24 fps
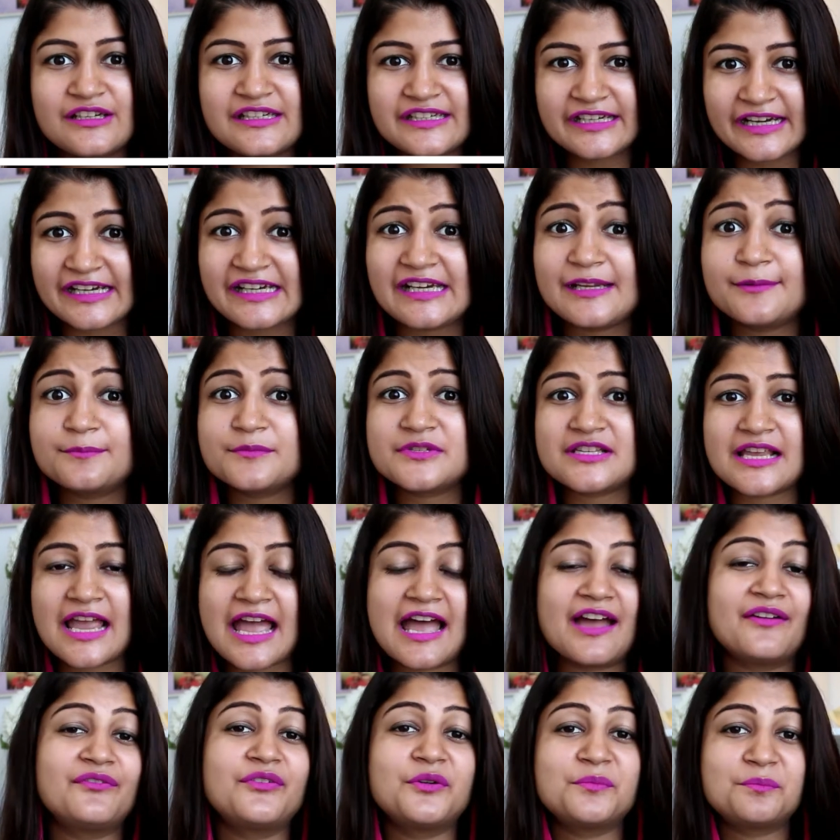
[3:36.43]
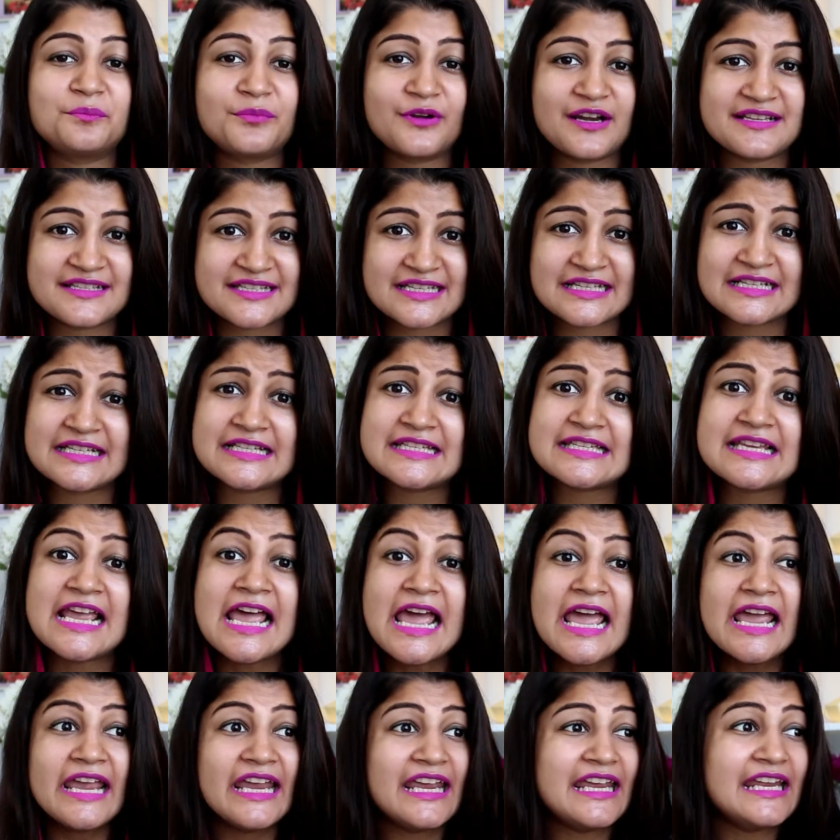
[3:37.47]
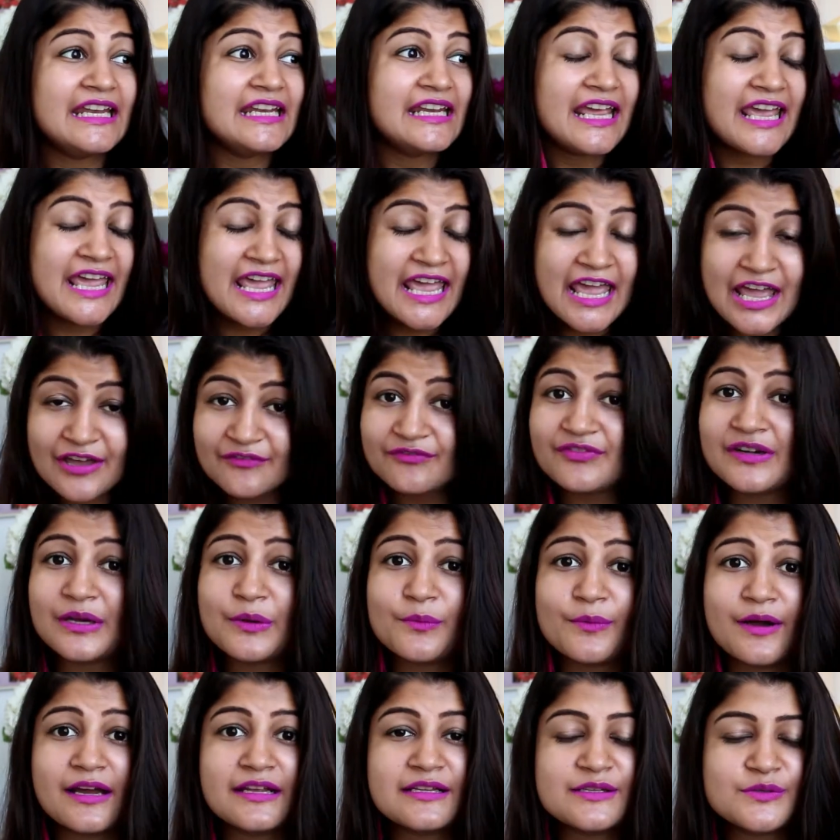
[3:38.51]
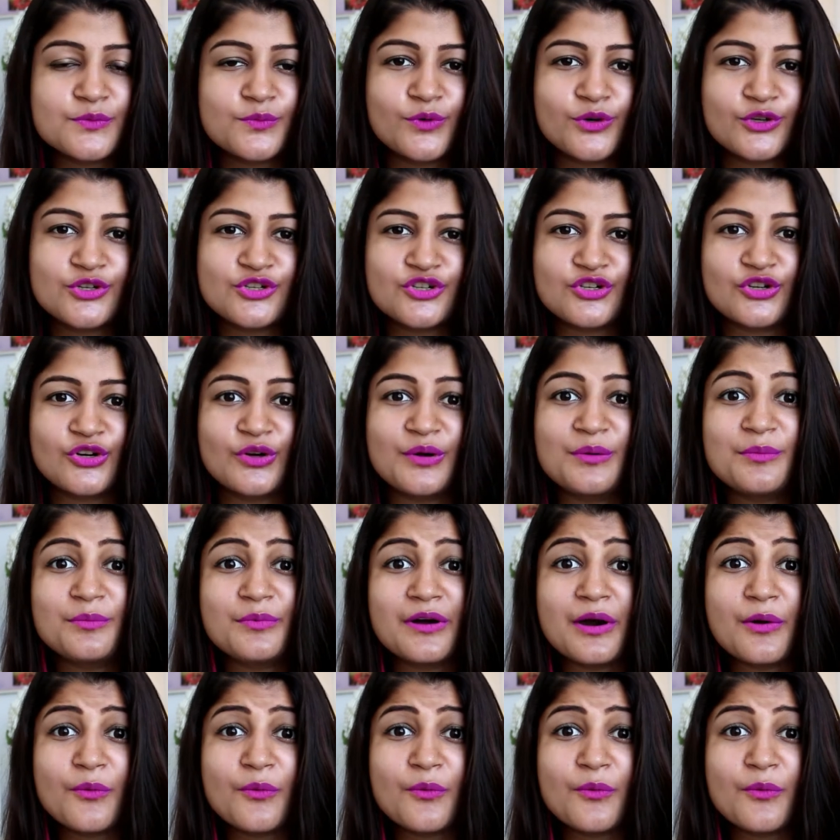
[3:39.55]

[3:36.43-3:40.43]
denims have a presence in everyone's wardrobe.